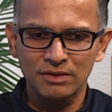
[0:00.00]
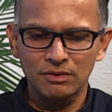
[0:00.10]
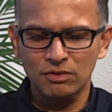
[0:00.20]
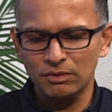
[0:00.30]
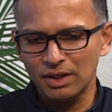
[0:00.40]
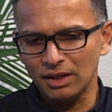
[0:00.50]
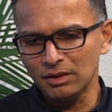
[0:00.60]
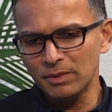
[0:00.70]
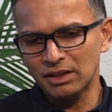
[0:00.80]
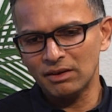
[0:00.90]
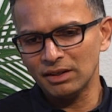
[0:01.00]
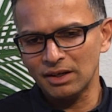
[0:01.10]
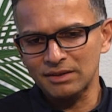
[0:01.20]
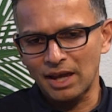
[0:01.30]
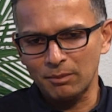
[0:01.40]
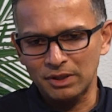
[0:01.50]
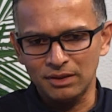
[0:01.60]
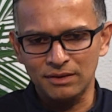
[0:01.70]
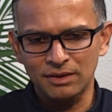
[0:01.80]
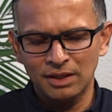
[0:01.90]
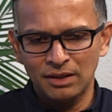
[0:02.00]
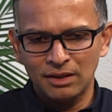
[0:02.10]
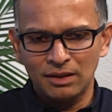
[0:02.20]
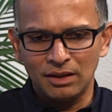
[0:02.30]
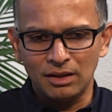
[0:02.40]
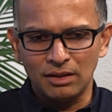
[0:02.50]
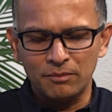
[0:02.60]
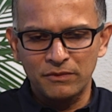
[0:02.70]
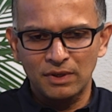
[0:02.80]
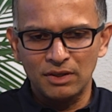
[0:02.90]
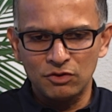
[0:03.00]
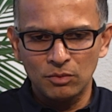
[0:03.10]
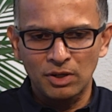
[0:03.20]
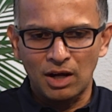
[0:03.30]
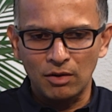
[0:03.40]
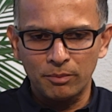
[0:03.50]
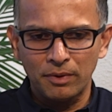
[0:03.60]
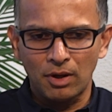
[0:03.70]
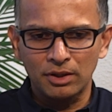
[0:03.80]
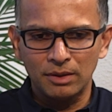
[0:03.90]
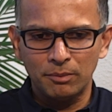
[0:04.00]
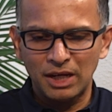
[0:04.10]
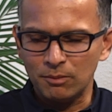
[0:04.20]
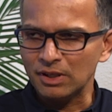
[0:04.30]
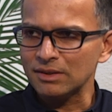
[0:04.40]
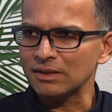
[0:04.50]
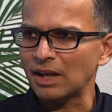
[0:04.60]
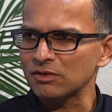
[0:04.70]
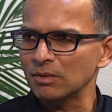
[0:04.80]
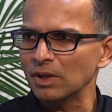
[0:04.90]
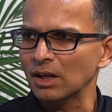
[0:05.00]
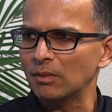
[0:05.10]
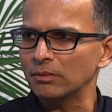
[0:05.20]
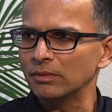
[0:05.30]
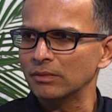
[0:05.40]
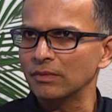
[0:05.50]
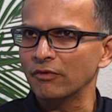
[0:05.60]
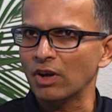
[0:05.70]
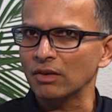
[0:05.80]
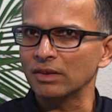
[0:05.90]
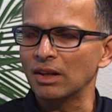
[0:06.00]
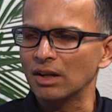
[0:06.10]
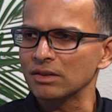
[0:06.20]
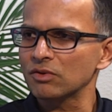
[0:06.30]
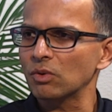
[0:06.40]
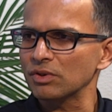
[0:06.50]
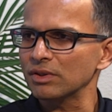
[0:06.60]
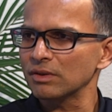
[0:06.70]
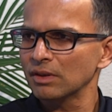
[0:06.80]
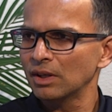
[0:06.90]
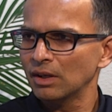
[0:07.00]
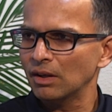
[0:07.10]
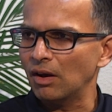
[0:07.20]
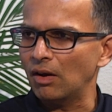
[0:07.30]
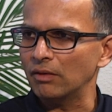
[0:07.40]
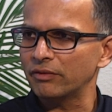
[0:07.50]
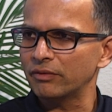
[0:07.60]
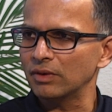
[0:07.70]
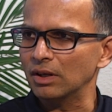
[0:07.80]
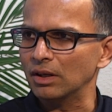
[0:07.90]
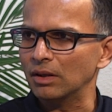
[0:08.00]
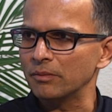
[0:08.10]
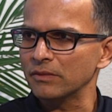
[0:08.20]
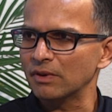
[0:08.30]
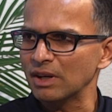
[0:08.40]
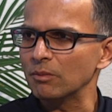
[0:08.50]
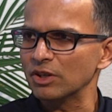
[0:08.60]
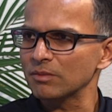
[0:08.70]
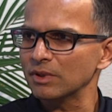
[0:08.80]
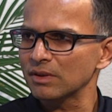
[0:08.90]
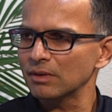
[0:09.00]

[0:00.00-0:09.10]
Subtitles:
so the other big trend that has happened is consumer out-of-pocket payments has actually become one of the largest sources of reimbursements.